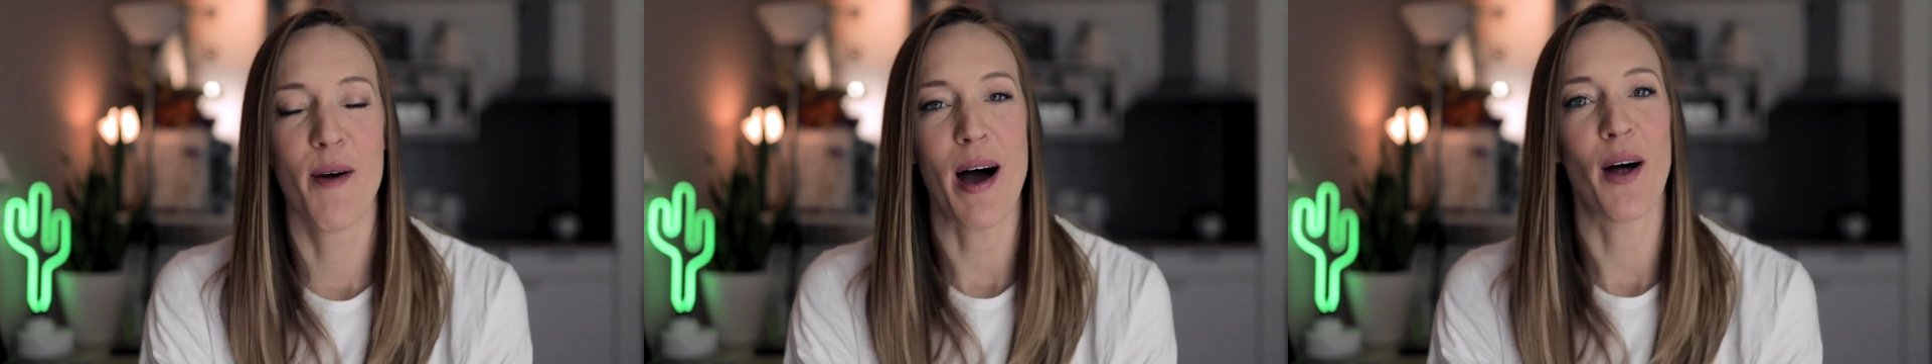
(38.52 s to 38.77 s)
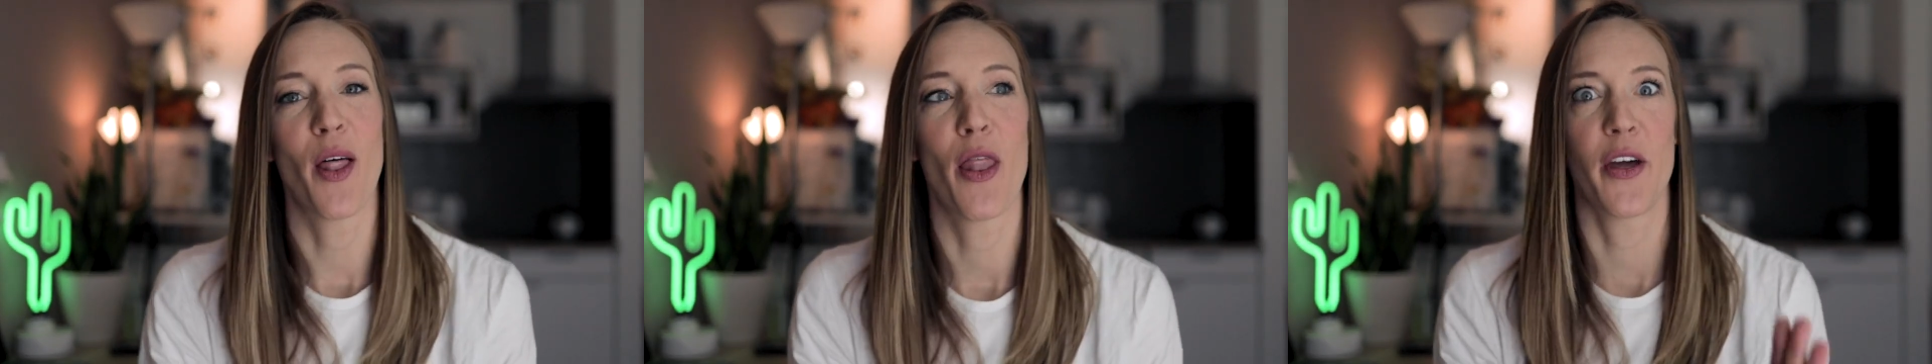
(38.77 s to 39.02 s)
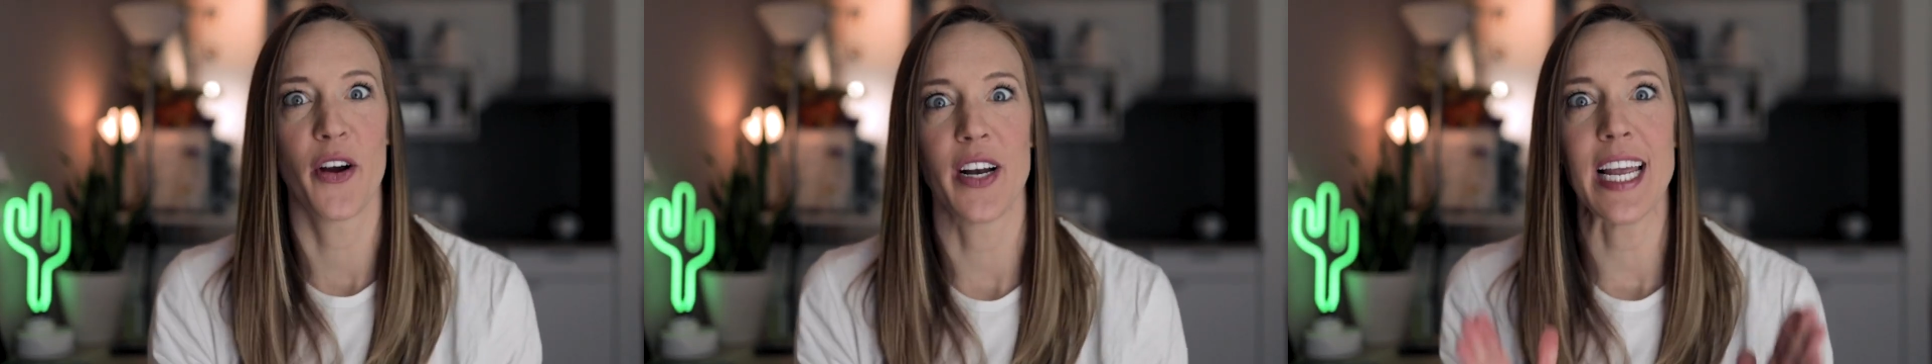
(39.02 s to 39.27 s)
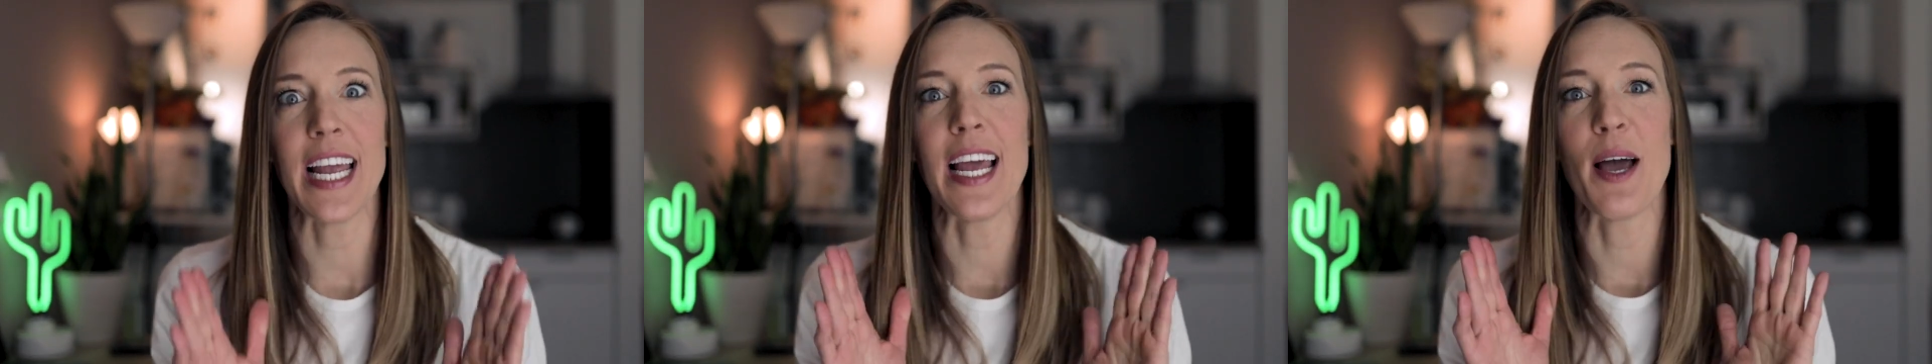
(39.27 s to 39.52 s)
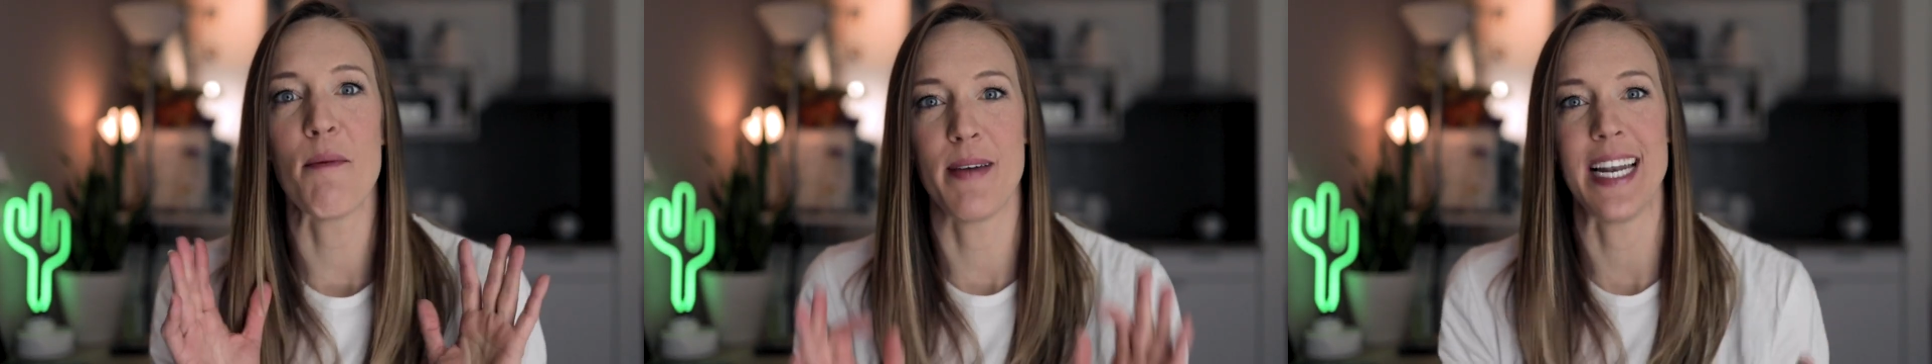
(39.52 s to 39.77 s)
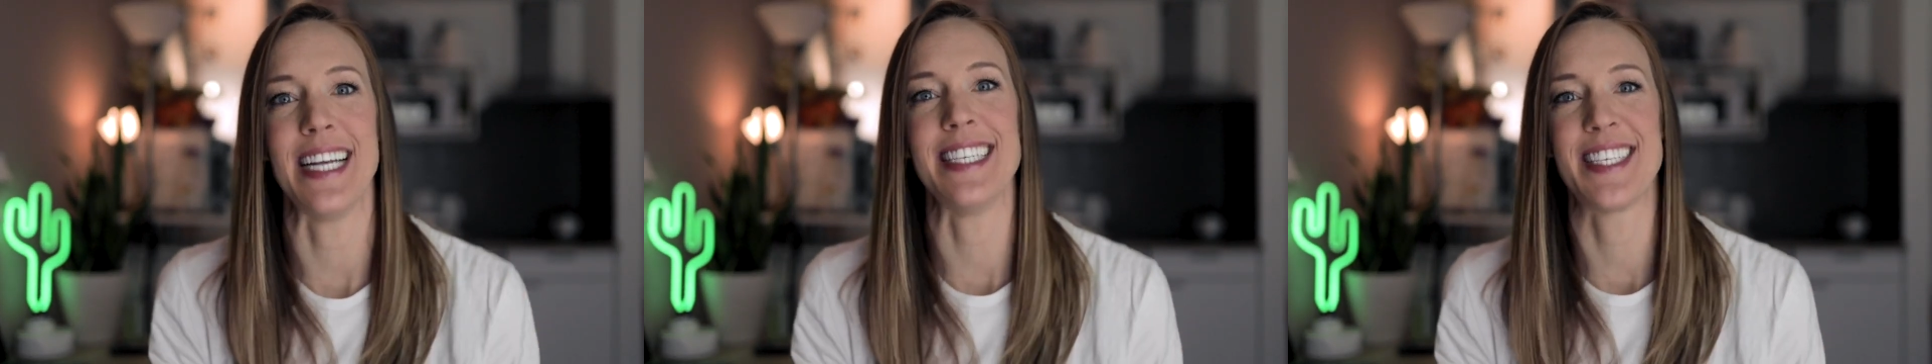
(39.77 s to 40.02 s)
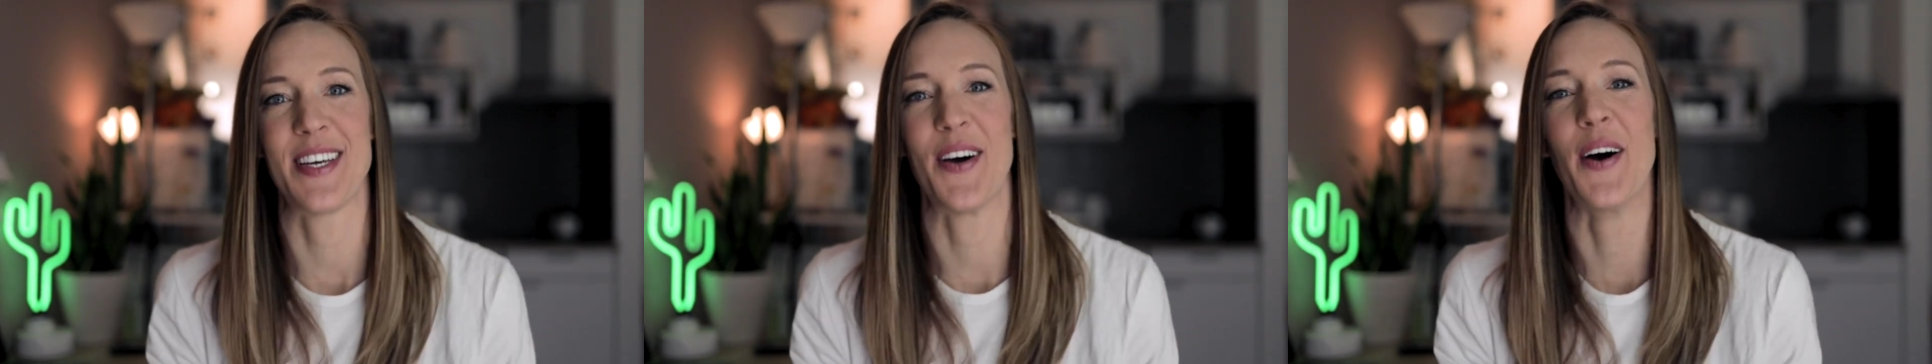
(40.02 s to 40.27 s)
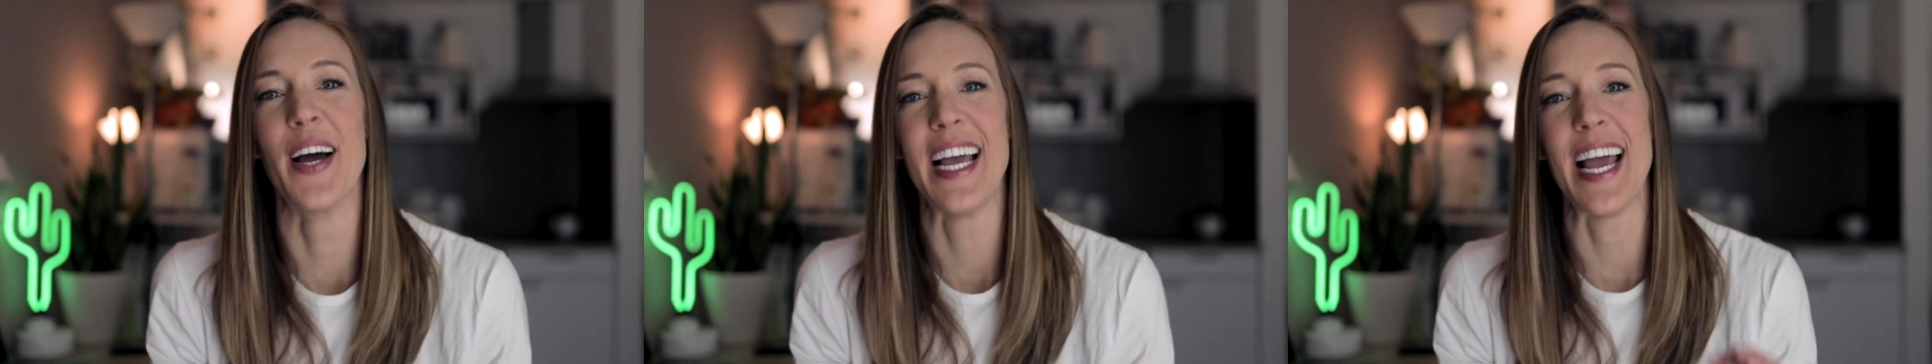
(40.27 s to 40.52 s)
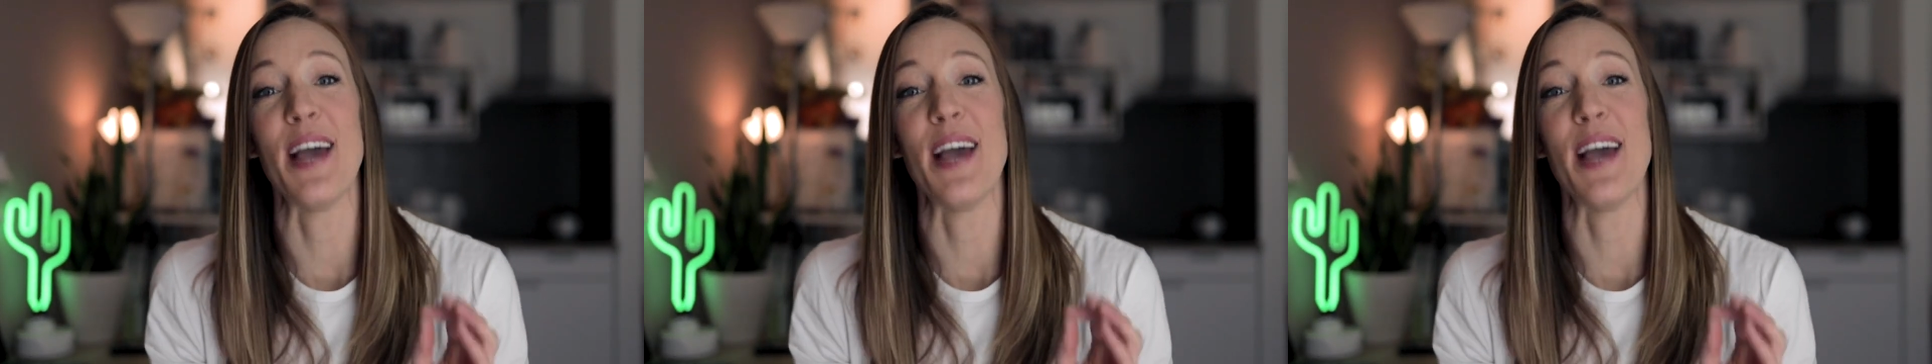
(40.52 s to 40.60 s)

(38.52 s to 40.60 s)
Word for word: for about 30 minutes so